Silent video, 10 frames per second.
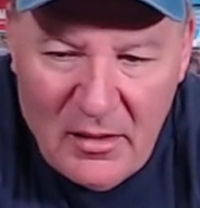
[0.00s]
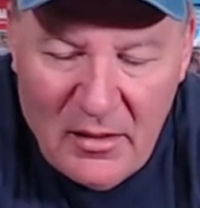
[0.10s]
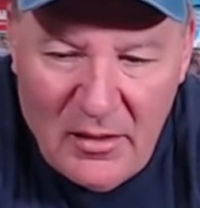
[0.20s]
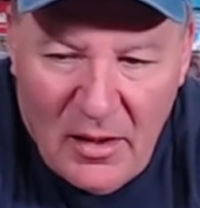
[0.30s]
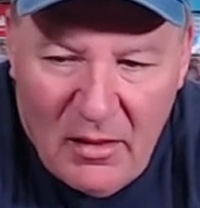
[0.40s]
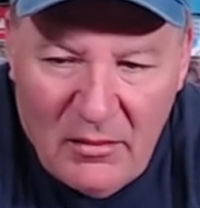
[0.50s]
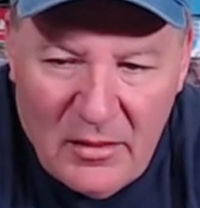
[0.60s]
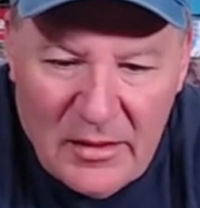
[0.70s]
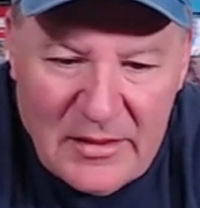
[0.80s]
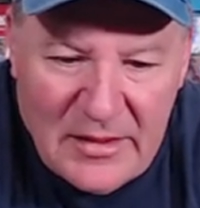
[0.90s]
You know,
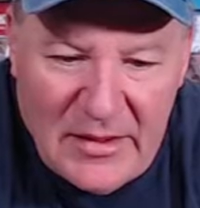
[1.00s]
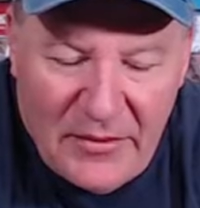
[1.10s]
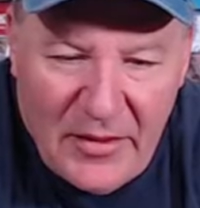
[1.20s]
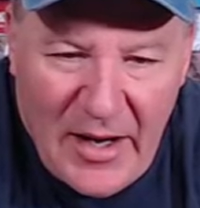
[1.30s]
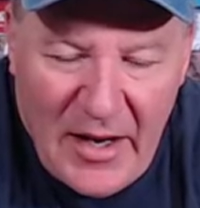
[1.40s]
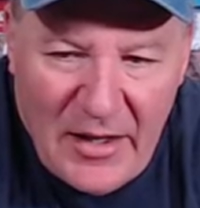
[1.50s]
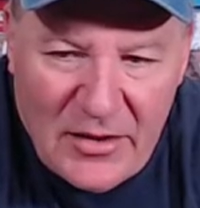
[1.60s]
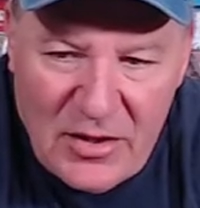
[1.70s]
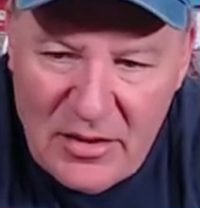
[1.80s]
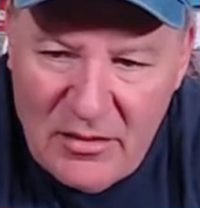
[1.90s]
it's a different
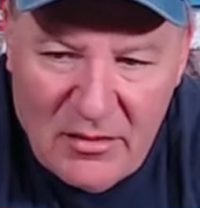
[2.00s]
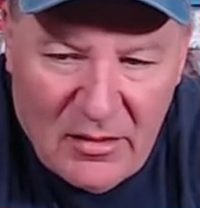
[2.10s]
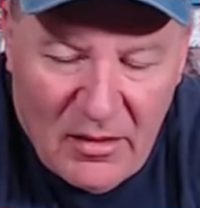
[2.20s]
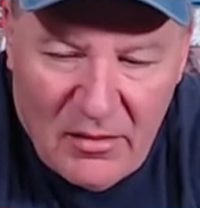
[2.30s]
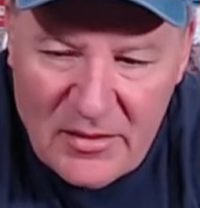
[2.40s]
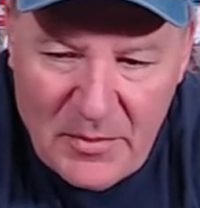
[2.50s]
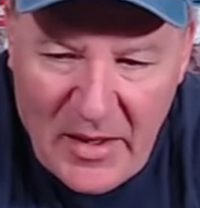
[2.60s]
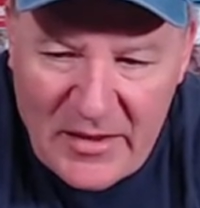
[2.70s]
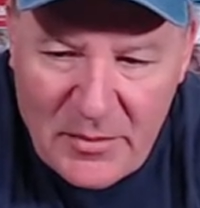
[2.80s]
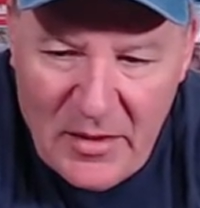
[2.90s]
age. You know, it's
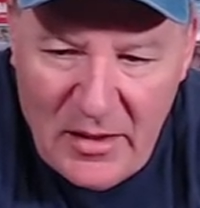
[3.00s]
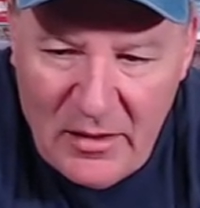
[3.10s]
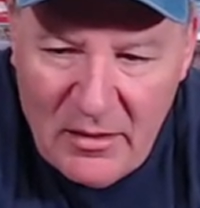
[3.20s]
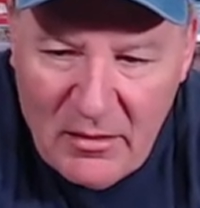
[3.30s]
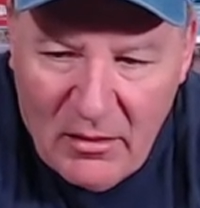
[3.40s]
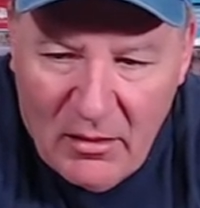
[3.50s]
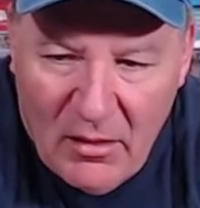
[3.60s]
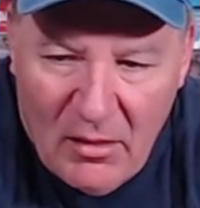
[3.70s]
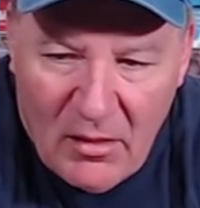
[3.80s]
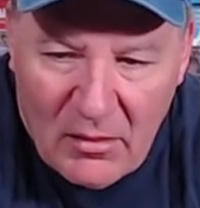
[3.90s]
past me a
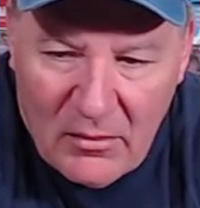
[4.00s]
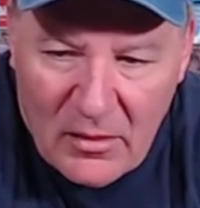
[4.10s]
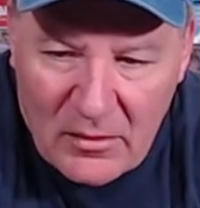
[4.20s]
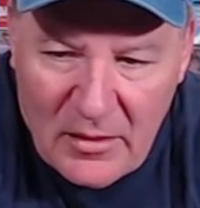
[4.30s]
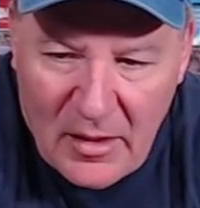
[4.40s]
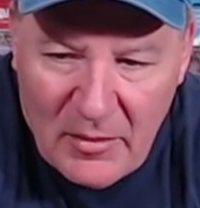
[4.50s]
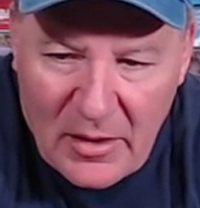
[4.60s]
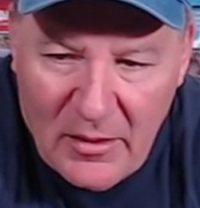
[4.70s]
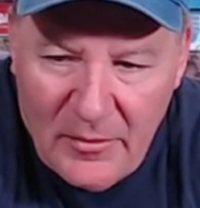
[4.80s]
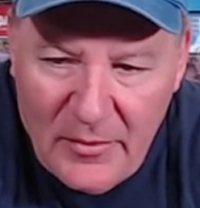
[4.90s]
long, long time
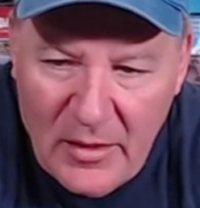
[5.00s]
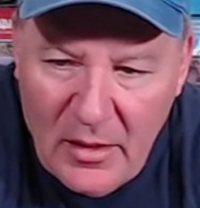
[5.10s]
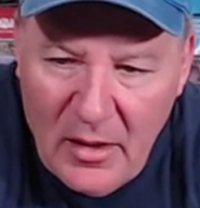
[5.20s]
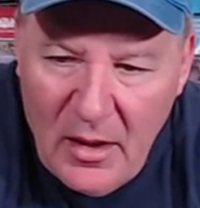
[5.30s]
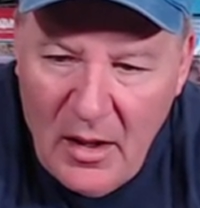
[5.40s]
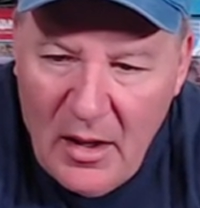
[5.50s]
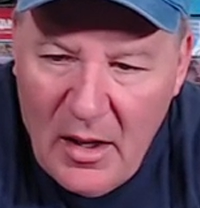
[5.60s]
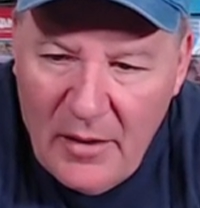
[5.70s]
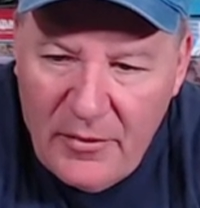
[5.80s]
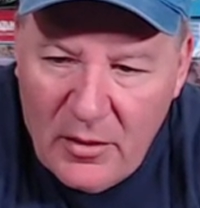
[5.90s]
ago.
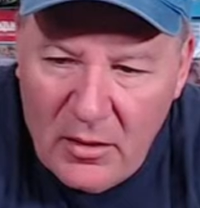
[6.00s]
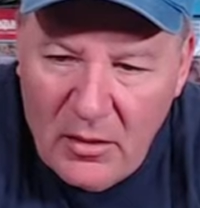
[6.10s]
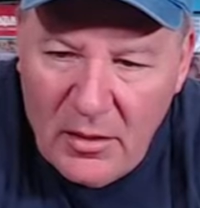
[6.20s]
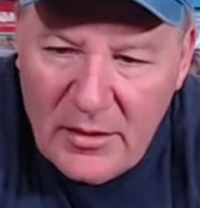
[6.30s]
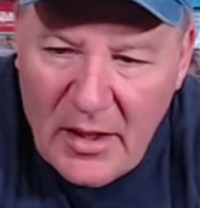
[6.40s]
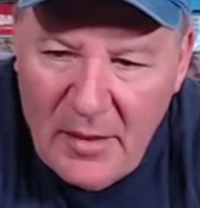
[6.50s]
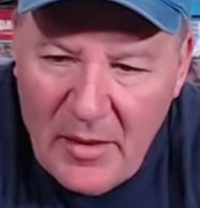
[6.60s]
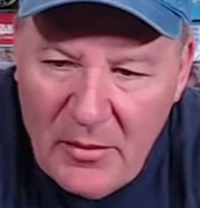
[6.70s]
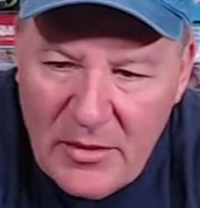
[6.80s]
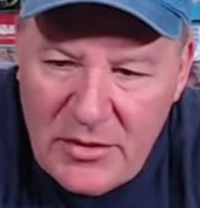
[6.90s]
Uh, for a long time,
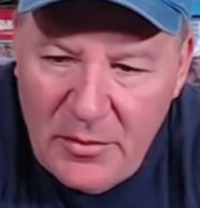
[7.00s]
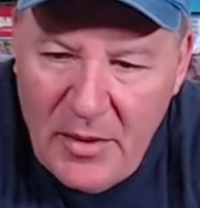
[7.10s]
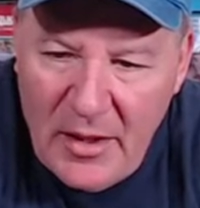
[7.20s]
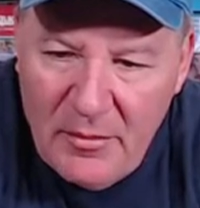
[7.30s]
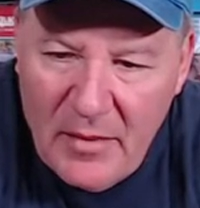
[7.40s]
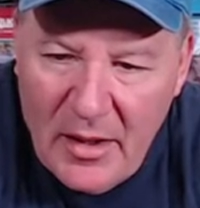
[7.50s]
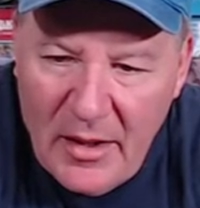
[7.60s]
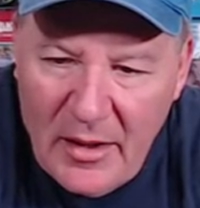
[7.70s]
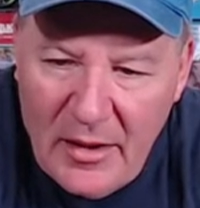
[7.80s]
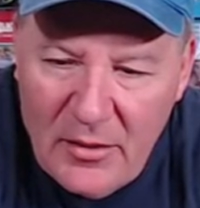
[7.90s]
I wished to paint
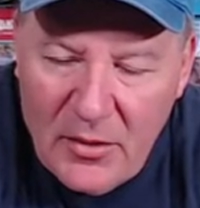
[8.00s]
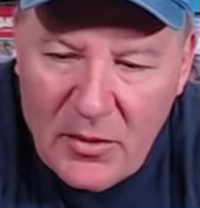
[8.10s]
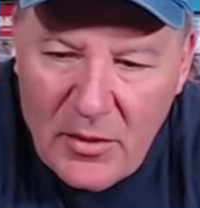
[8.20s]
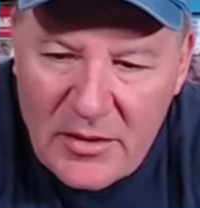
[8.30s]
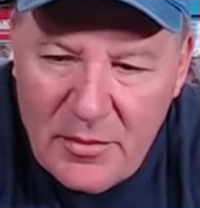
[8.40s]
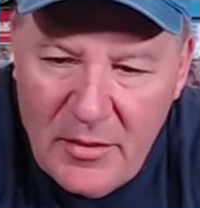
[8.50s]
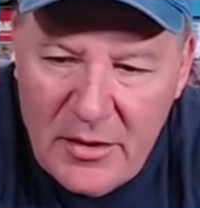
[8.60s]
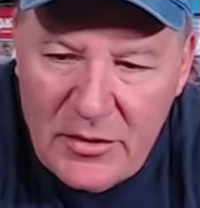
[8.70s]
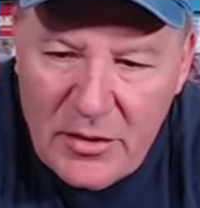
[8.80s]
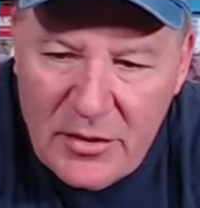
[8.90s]
my Hero Quest
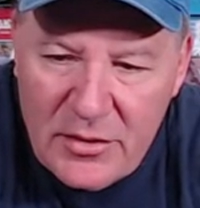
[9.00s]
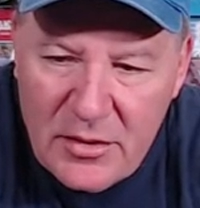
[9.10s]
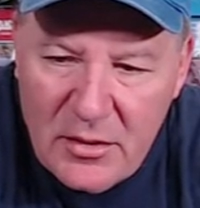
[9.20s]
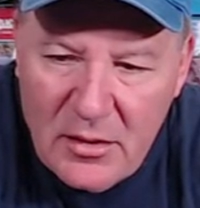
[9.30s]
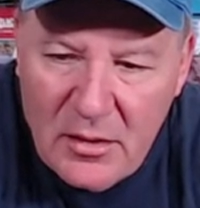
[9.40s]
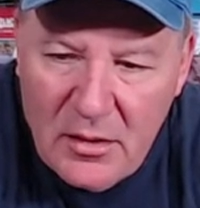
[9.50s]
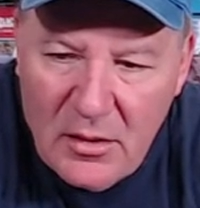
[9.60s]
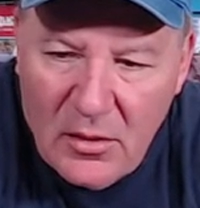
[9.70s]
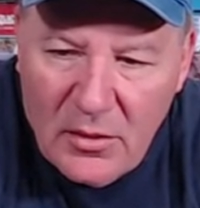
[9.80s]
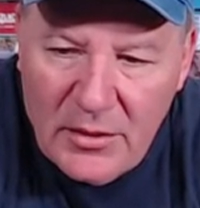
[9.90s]
miniatures,
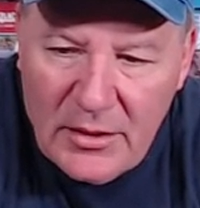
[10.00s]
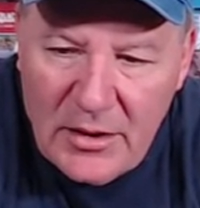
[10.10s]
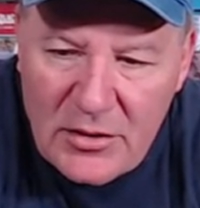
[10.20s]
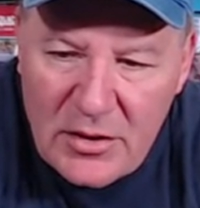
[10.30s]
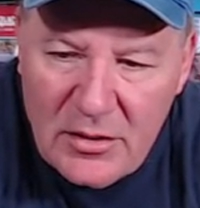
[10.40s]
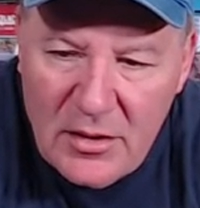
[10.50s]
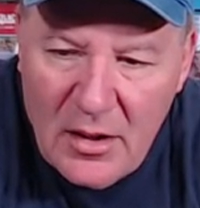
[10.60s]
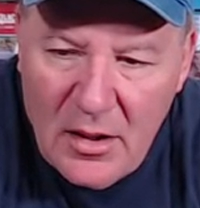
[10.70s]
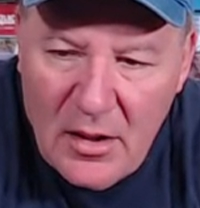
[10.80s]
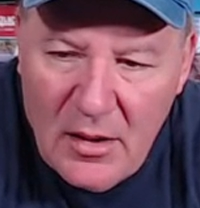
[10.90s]
old edition,
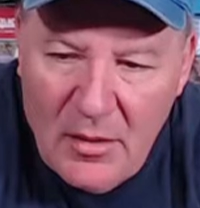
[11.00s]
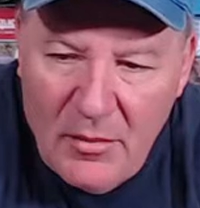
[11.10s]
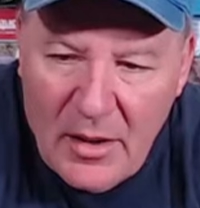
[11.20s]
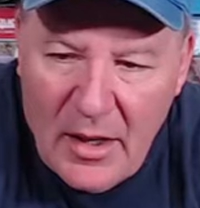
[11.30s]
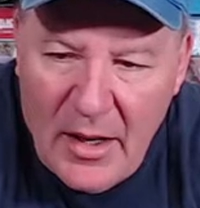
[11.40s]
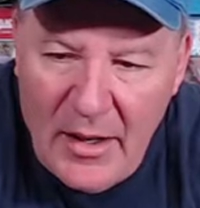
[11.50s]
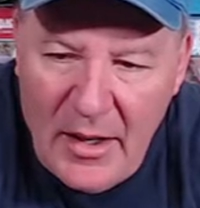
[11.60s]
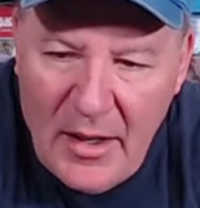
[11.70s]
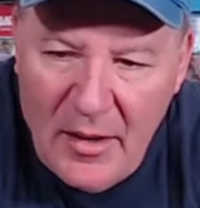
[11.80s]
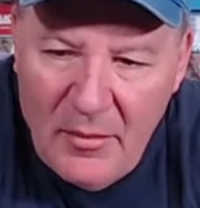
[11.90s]
but I
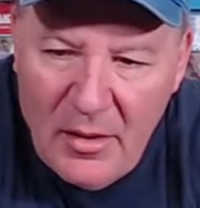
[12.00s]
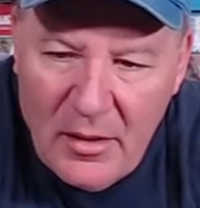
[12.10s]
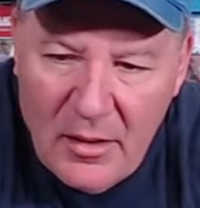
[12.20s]
am